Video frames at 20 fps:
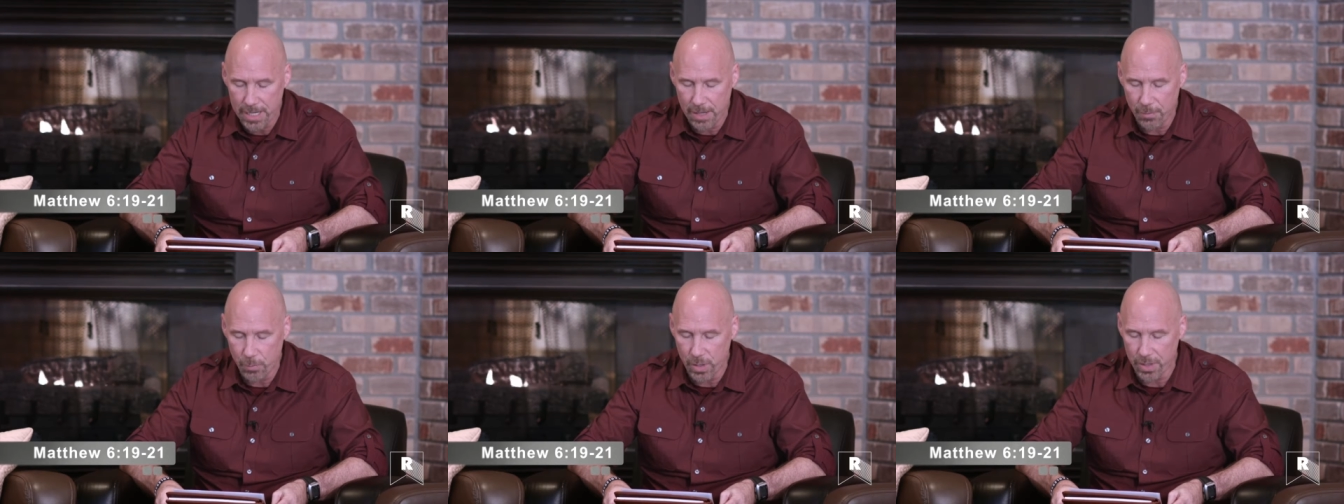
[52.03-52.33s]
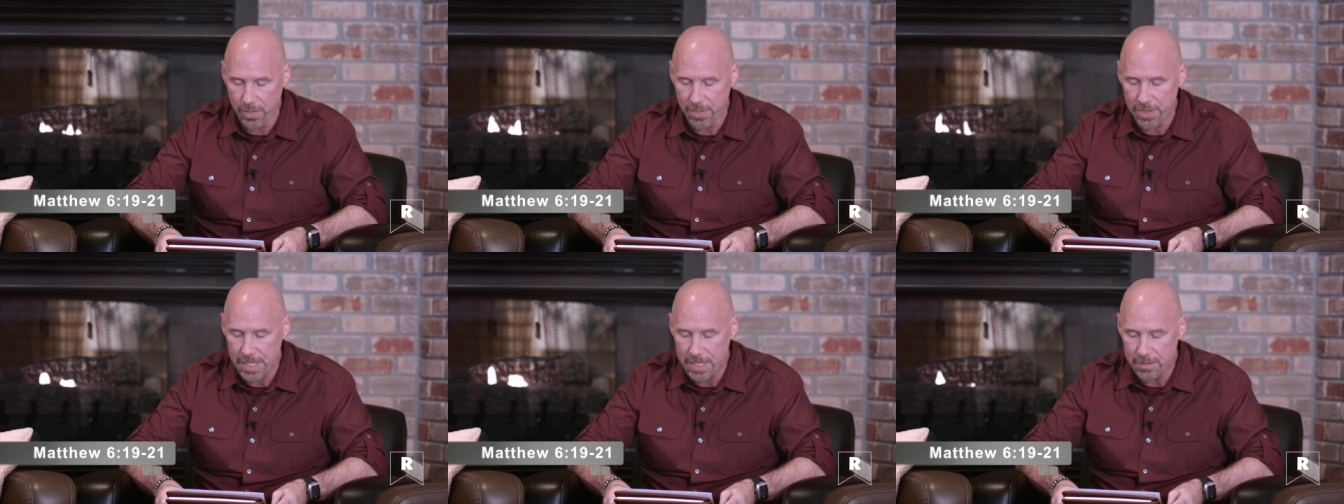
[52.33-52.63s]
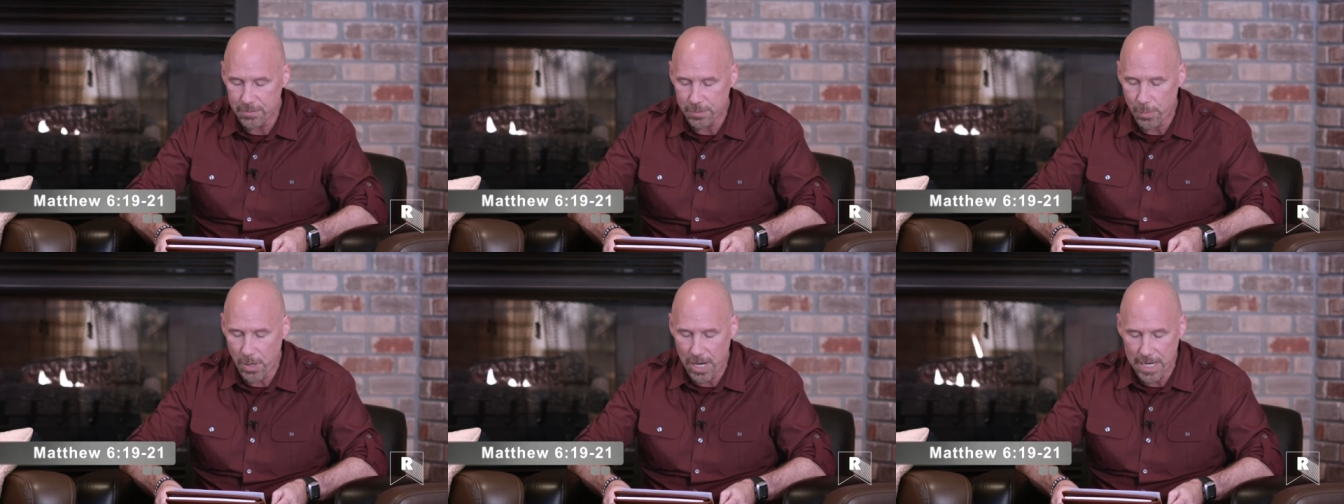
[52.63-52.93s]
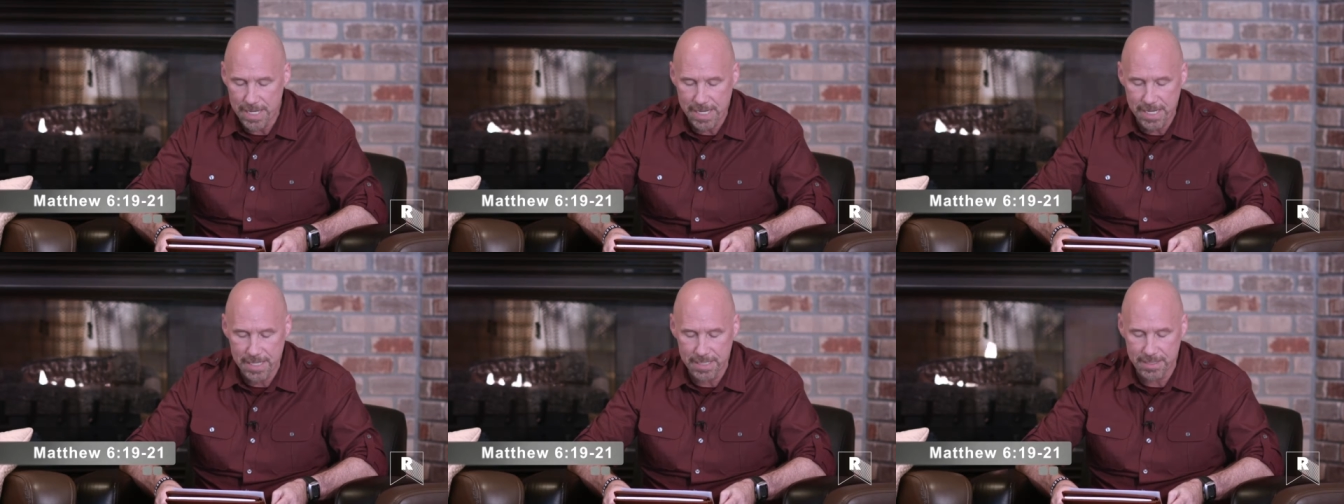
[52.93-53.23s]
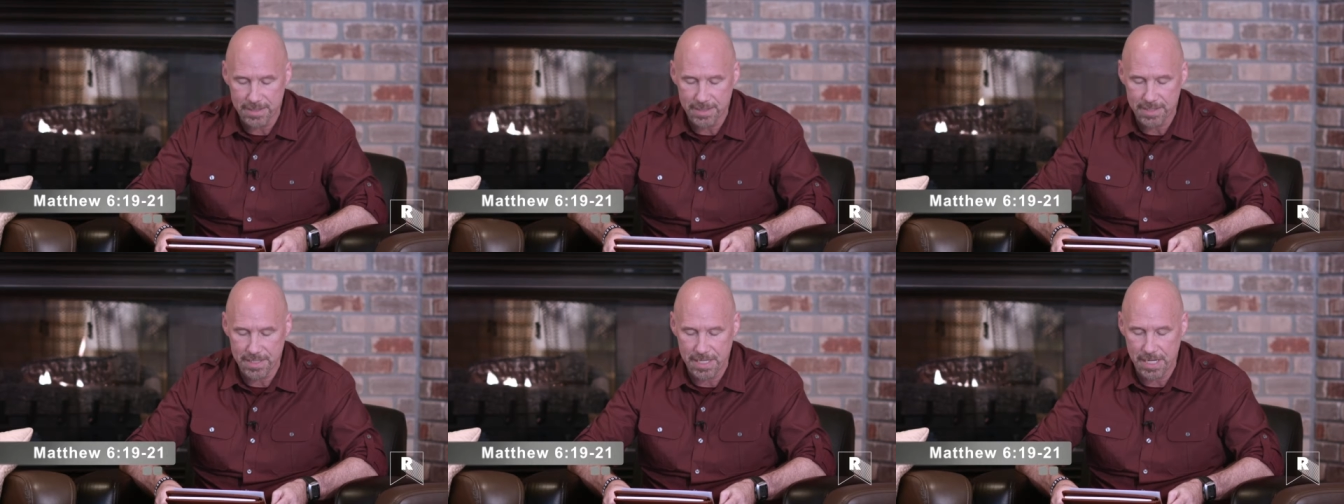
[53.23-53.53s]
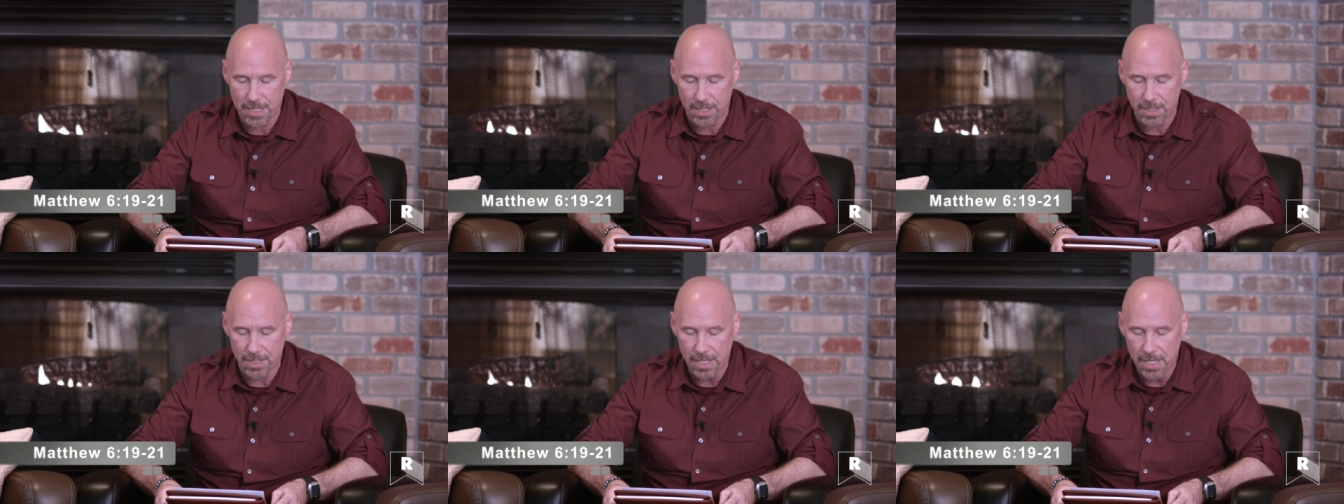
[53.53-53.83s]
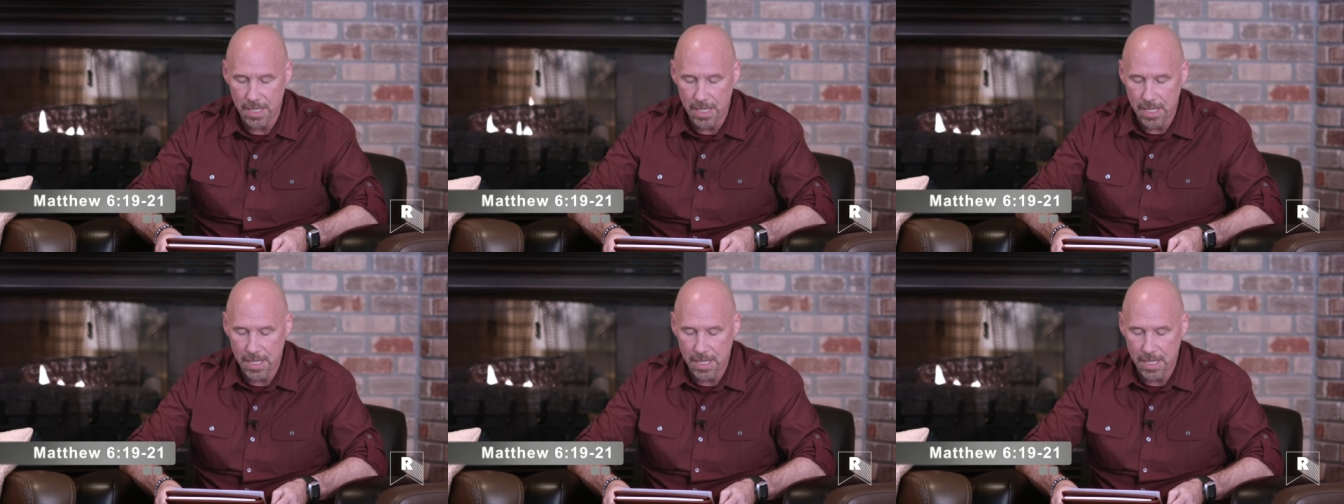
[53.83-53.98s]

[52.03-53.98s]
and where thieves break in and steal.